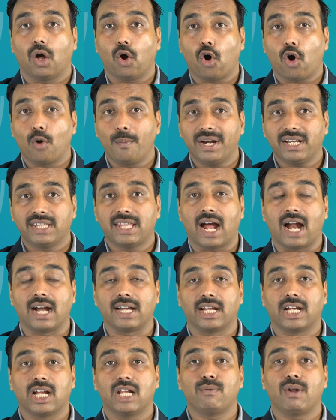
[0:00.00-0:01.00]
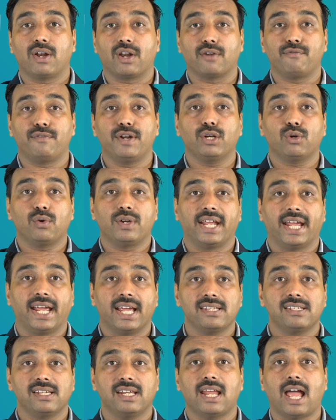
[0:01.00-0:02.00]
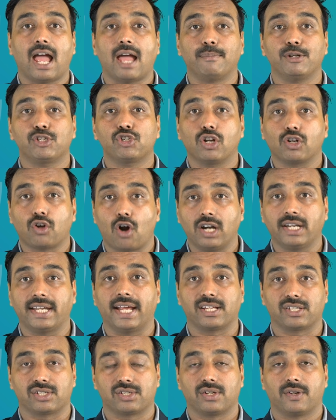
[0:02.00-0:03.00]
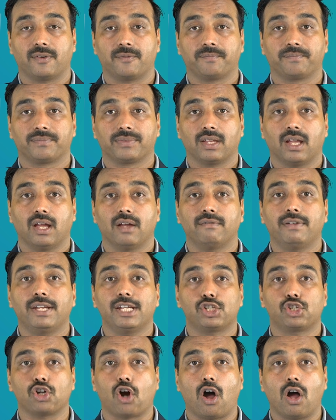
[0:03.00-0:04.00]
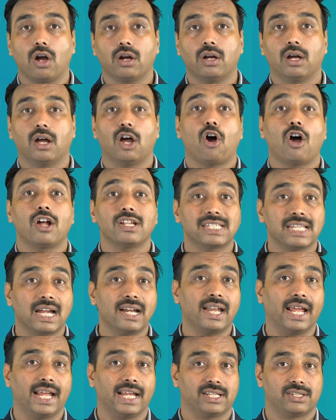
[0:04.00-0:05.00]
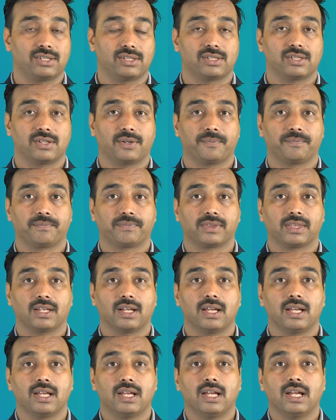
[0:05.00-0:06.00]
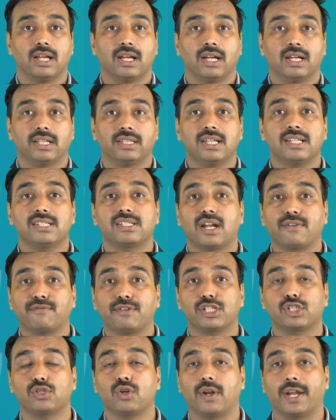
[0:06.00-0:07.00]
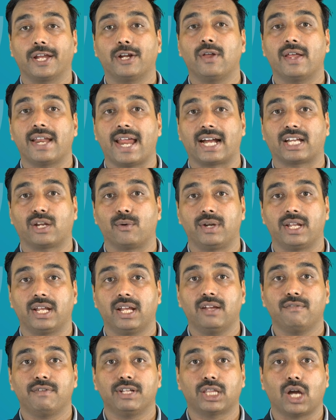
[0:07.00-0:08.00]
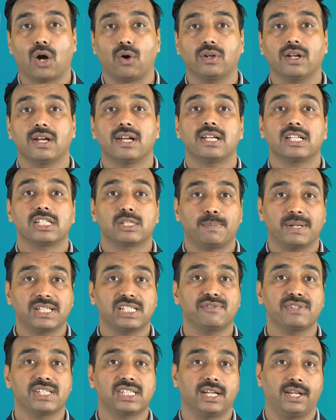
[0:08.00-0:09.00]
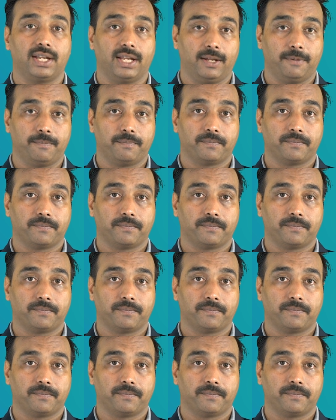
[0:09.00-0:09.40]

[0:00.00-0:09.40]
Omit the article when referring to days in a habitual context. We jog on Sundays. This refers to a regular activity without specificity.